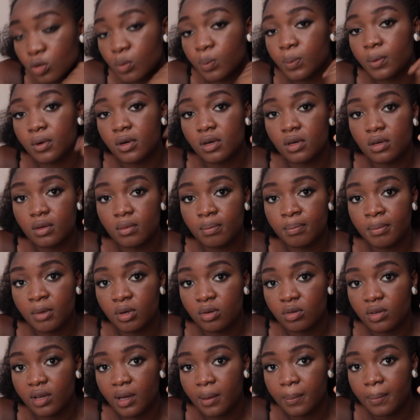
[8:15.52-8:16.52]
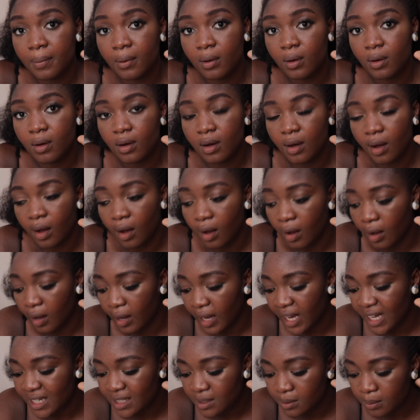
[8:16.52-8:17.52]
bought milk.
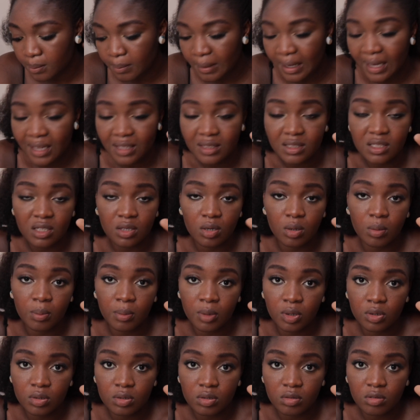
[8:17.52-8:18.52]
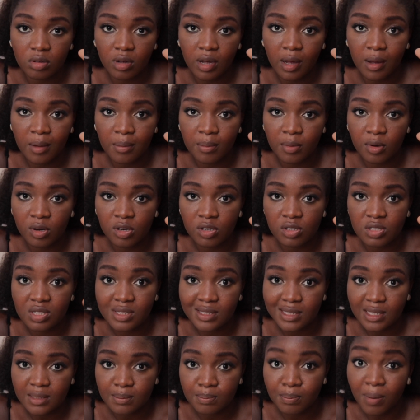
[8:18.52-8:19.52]
I didn't buy a tin of milk. I bought
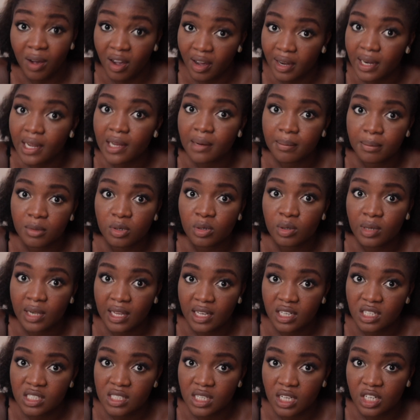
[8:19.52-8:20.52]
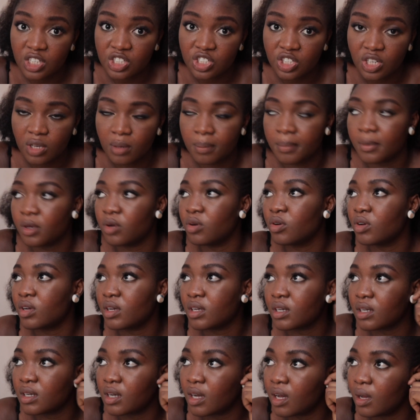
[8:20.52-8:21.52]
powdered milk, like sachet
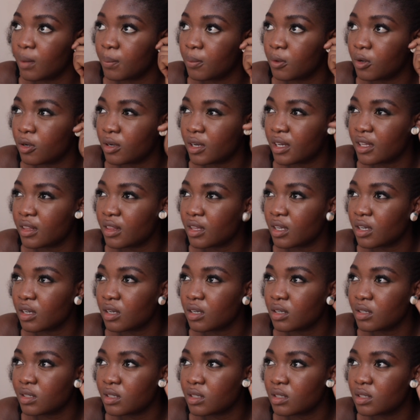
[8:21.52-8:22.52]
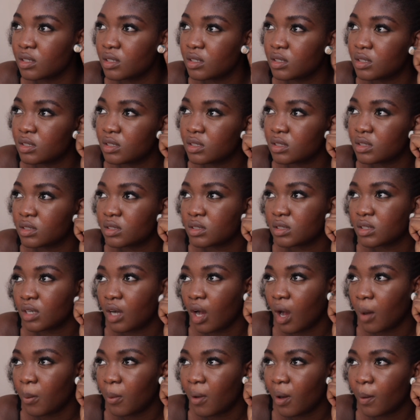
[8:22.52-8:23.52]
milk. I bought
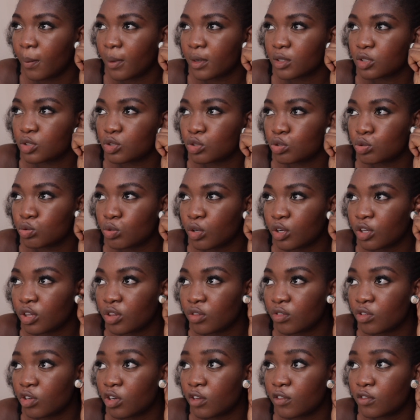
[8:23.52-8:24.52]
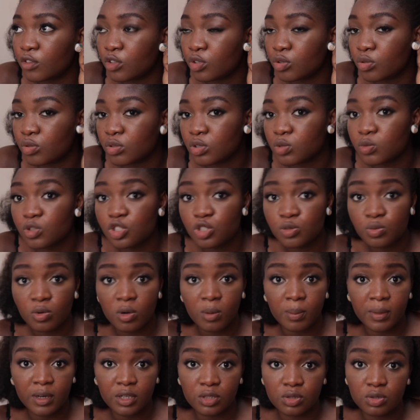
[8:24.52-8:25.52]
about 2 or 3 of those, which
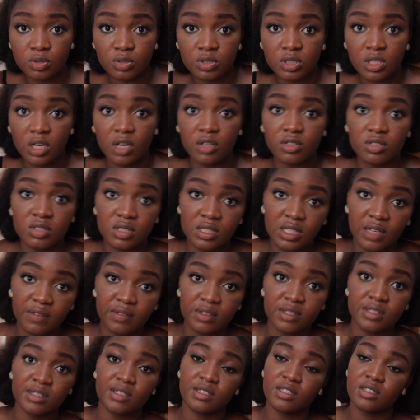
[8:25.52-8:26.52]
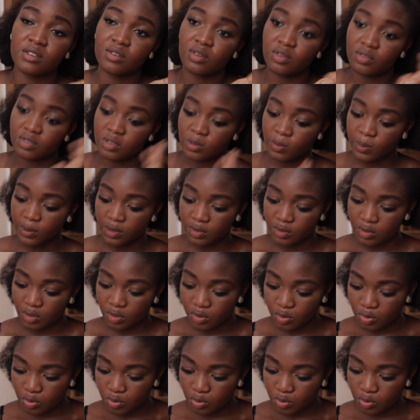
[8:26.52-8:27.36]
brought my total to 70 to 50 pesos.